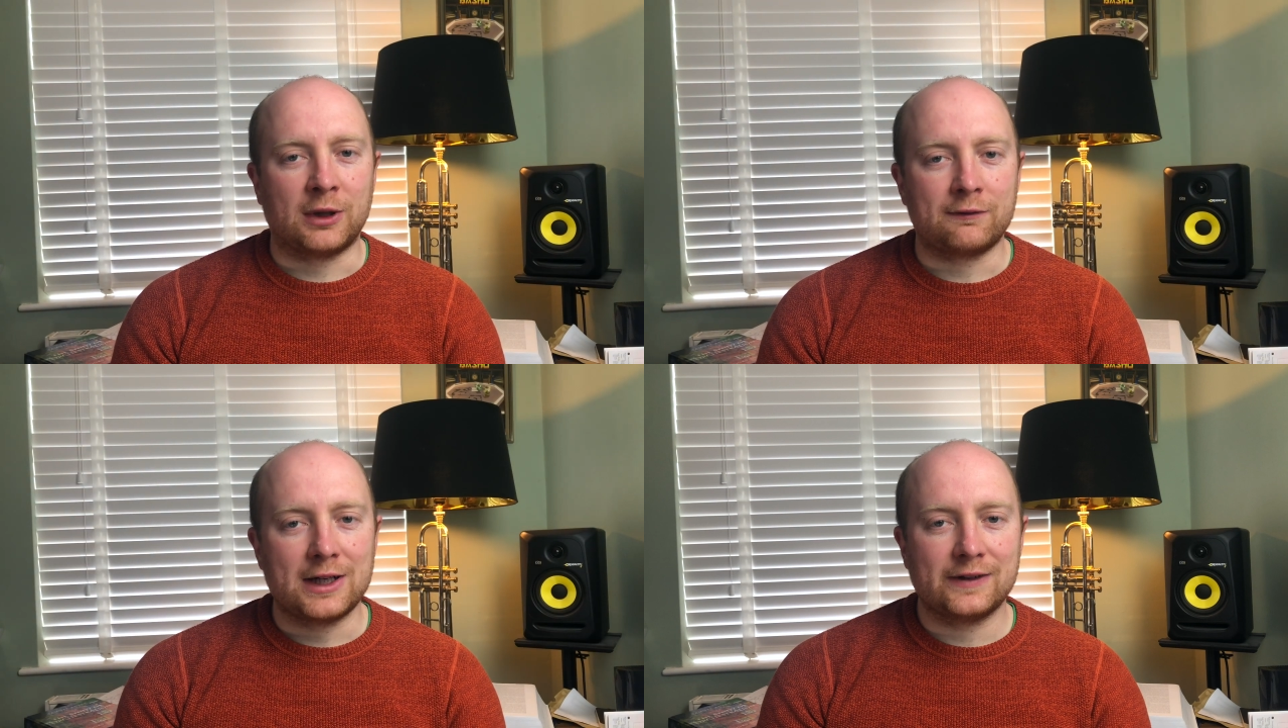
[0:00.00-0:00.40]

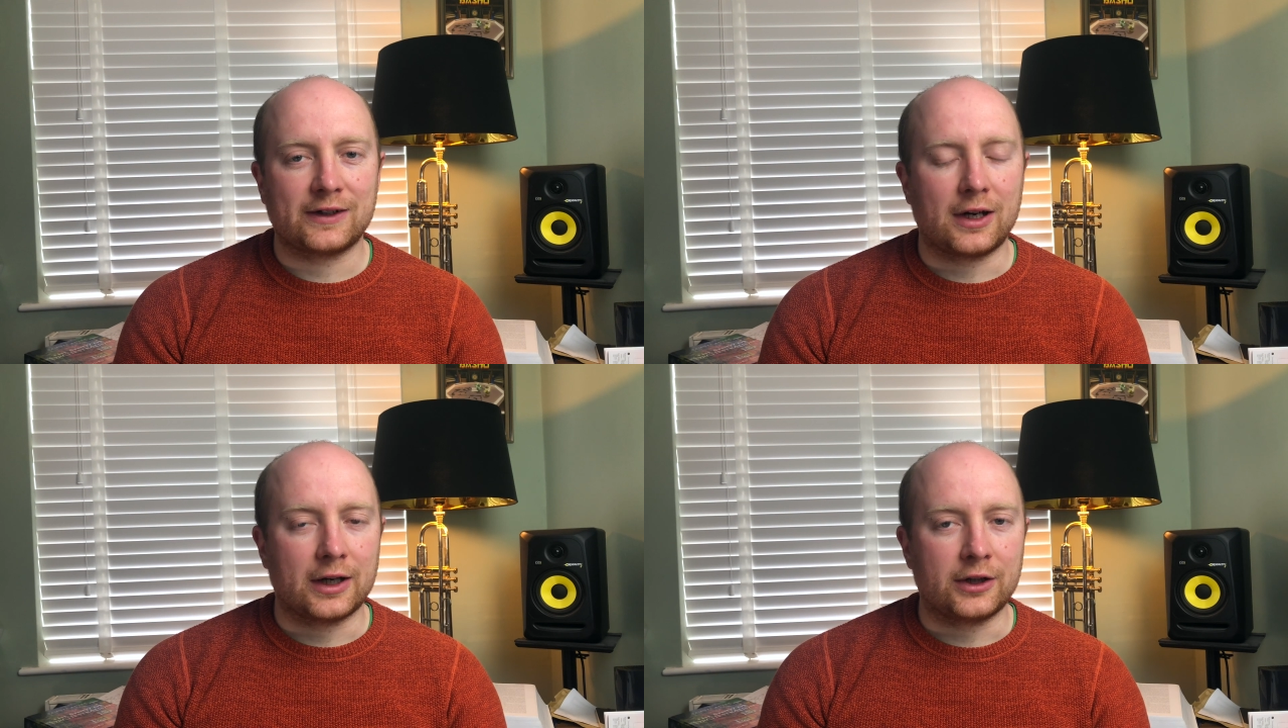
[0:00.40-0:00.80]
my
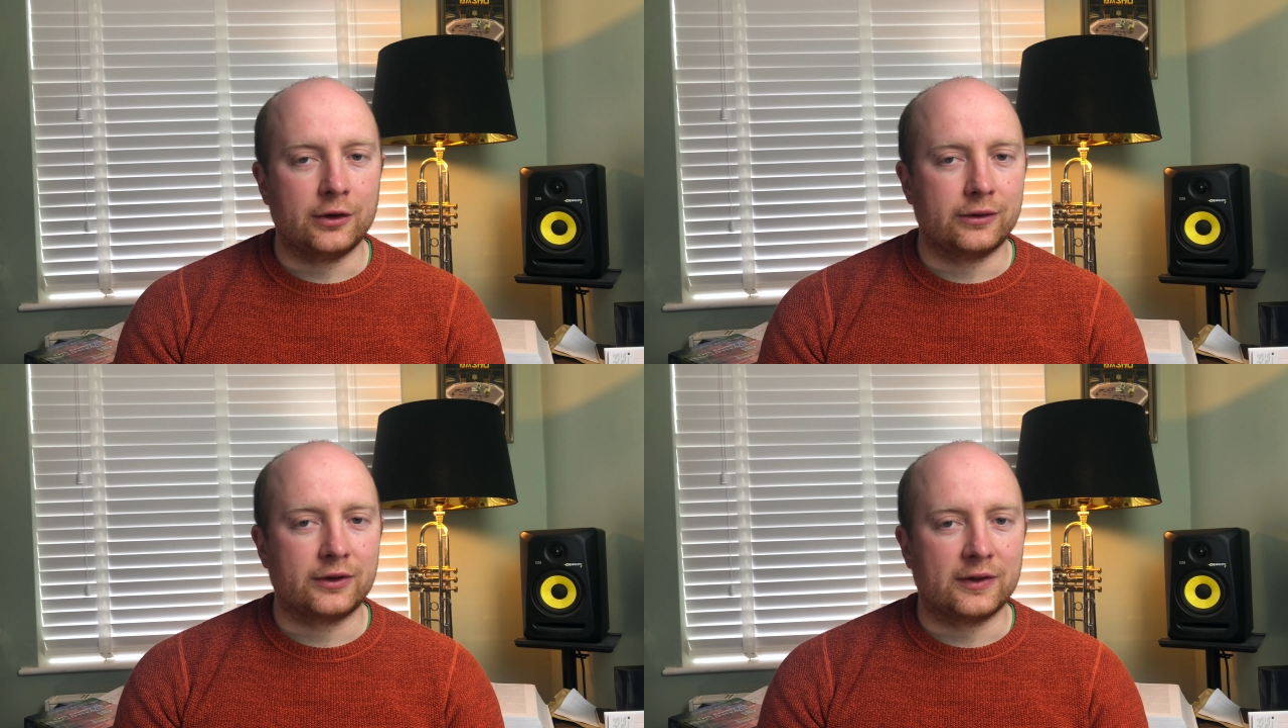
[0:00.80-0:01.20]
friends and I
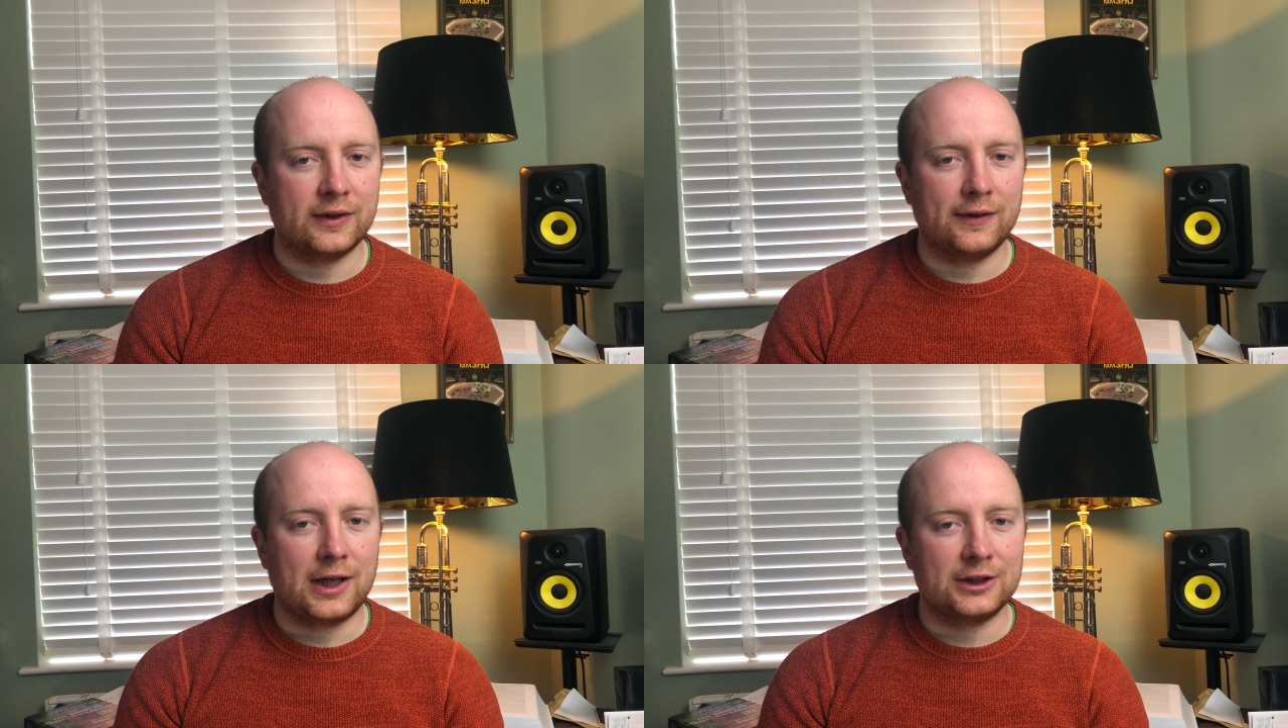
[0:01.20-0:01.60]
used the
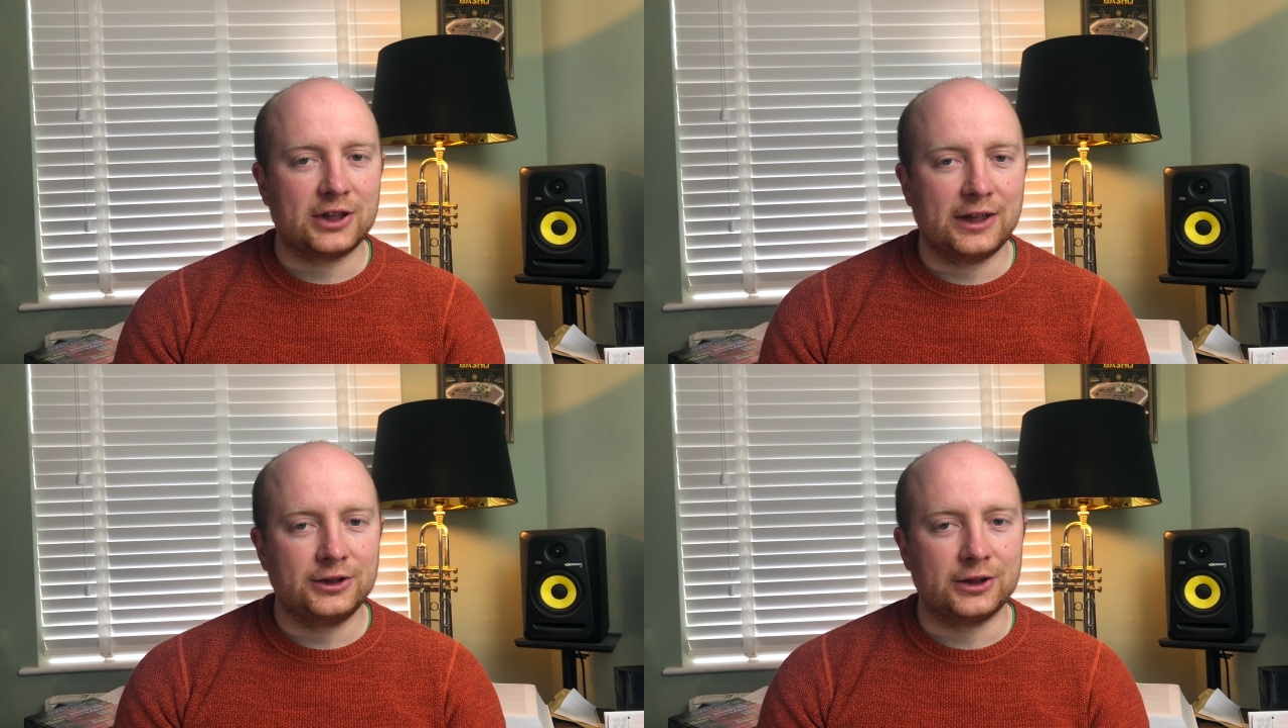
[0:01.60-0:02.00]

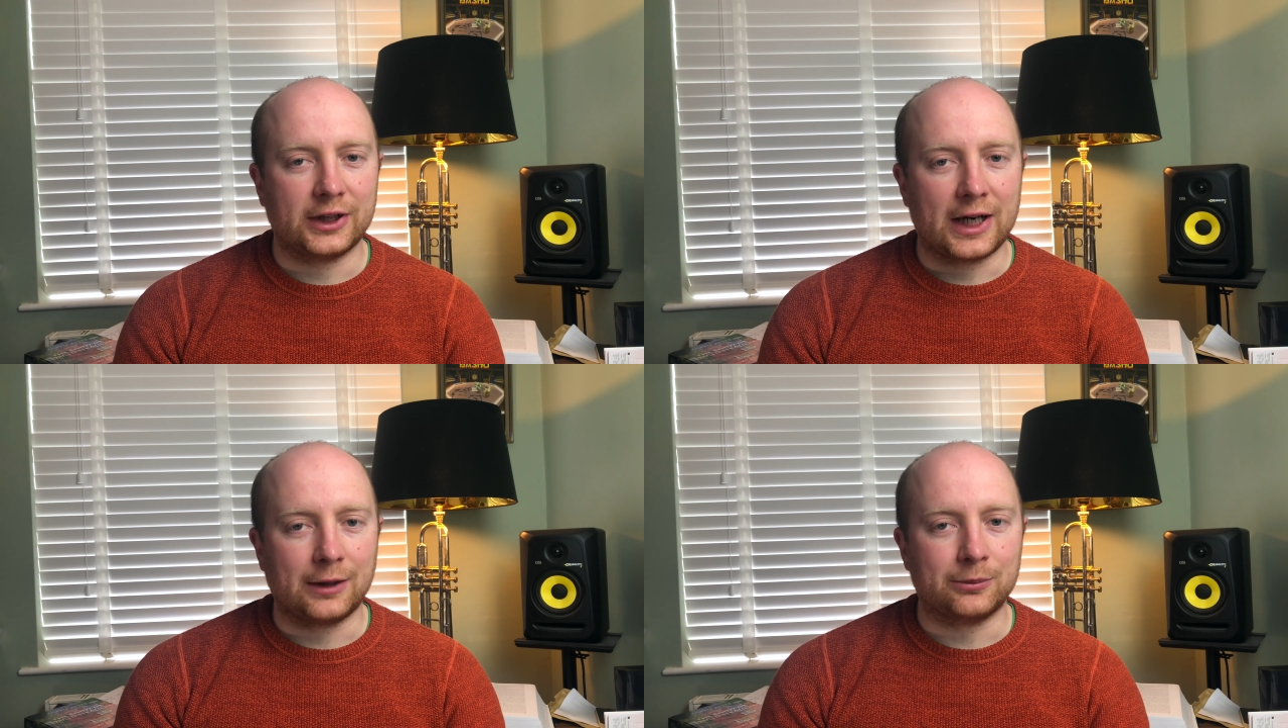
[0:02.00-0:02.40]
Civilisation
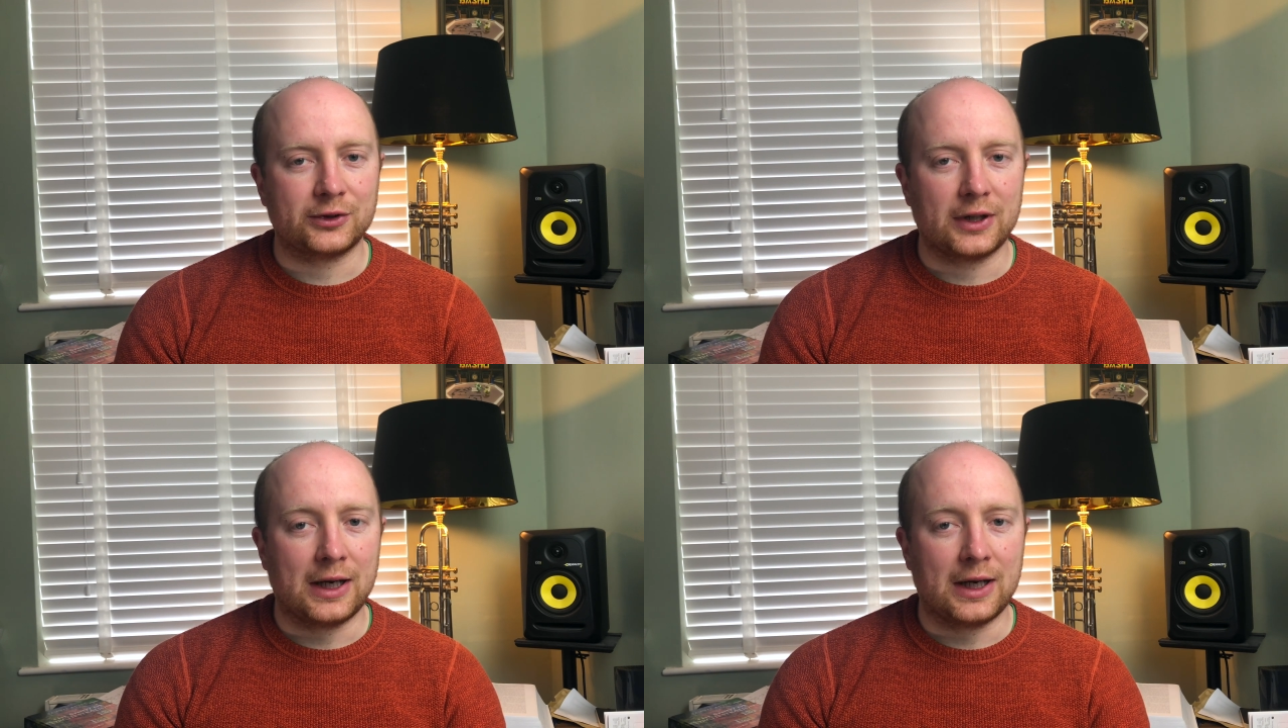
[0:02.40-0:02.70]
games